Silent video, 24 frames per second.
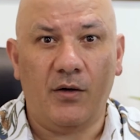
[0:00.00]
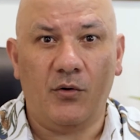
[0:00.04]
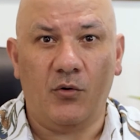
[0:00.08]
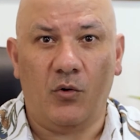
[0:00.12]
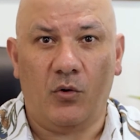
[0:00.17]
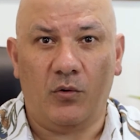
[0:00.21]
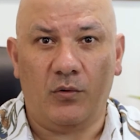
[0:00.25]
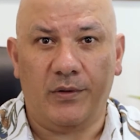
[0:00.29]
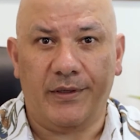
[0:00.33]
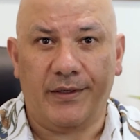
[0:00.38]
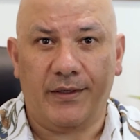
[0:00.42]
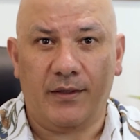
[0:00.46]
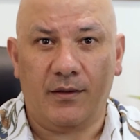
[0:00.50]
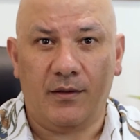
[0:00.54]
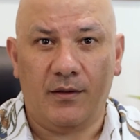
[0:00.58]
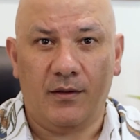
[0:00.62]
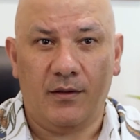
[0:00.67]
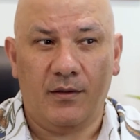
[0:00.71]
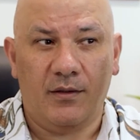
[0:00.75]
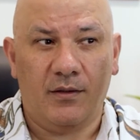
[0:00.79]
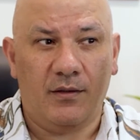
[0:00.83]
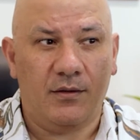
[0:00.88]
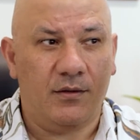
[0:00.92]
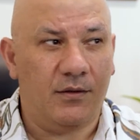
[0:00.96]
rolling,
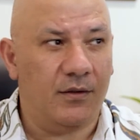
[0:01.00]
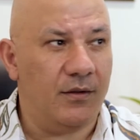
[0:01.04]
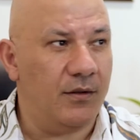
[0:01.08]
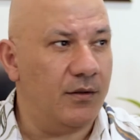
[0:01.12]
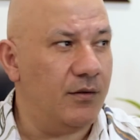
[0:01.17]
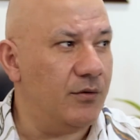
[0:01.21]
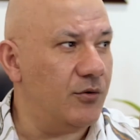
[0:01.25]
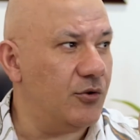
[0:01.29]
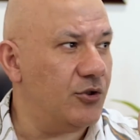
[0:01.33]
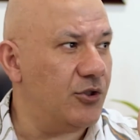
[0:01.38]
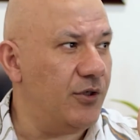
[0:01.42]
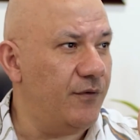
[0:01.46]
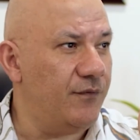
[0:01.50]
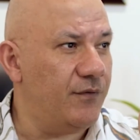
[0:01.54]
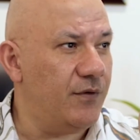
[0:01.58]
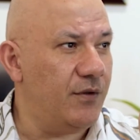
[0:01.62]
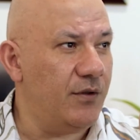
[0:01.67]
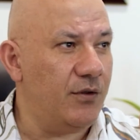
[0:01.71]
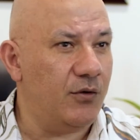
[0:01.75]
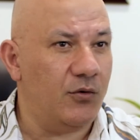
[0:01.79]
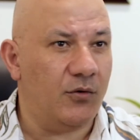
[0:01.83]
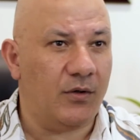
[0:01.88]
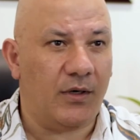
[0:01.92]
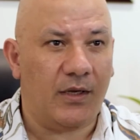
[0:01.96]

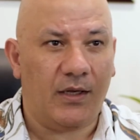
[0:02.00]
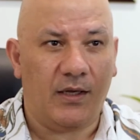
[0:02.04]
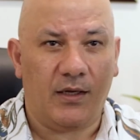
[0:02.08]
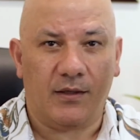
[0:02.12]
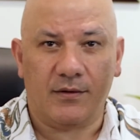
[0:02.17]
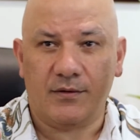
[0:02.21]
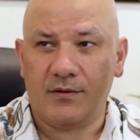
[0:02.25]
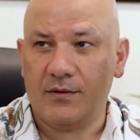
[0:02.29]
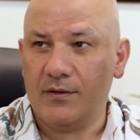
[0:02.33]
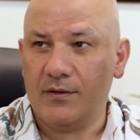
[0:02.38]
shifting your head,